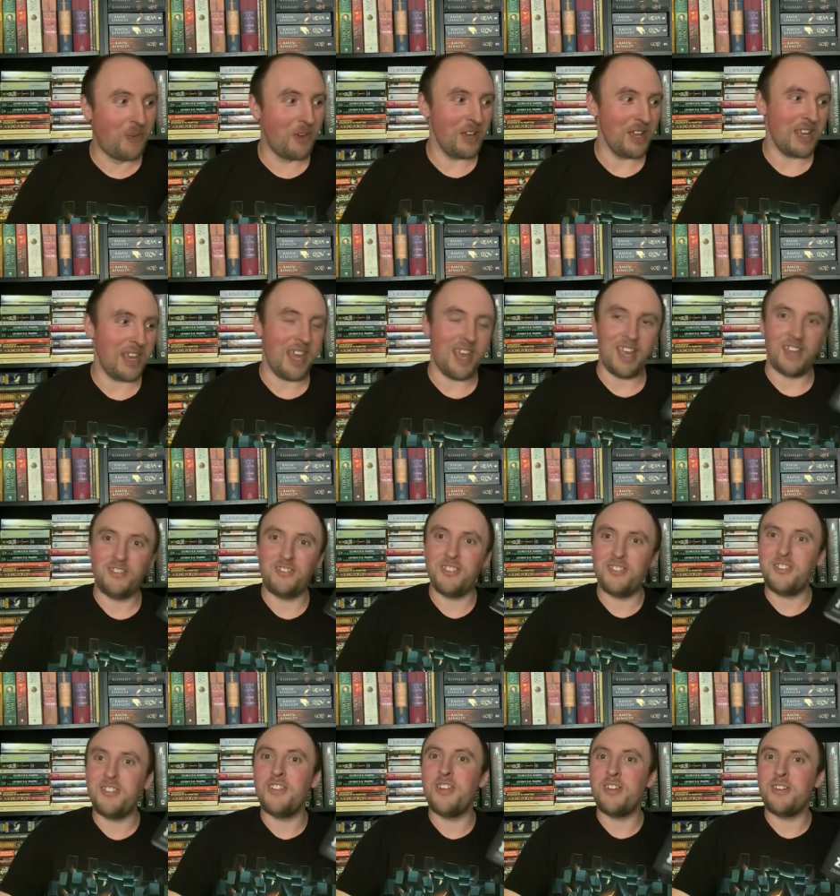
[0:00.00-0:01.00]
but yeah,
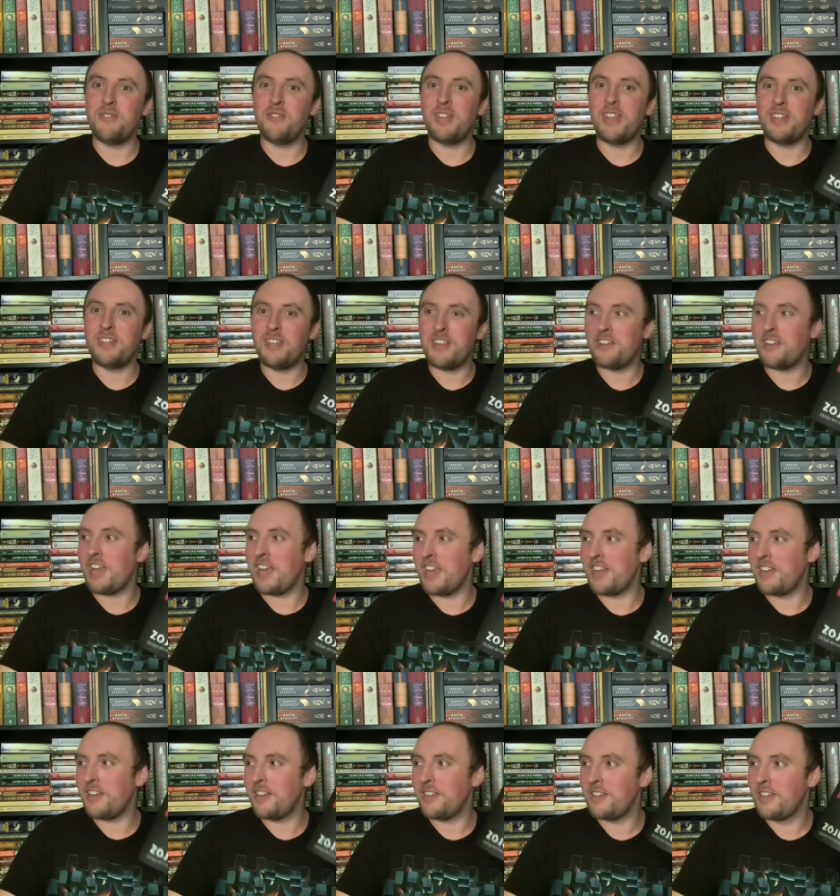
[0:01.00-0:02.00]
just know that Dear
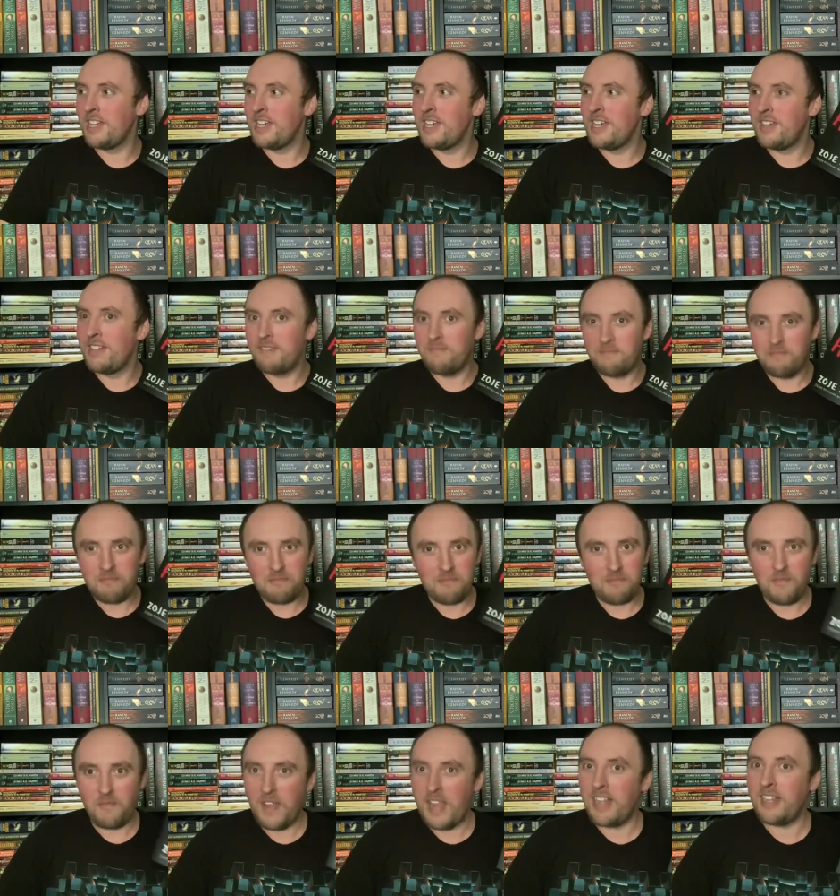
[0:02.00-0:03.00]
Hannah,
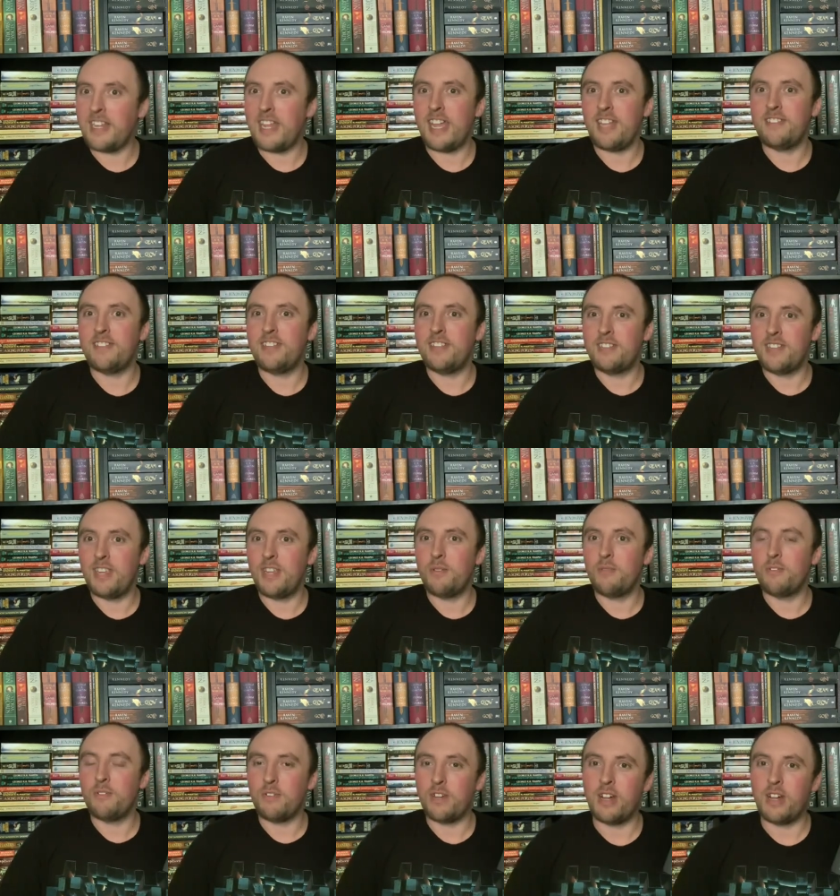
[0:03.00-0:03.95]
fantastic sequel.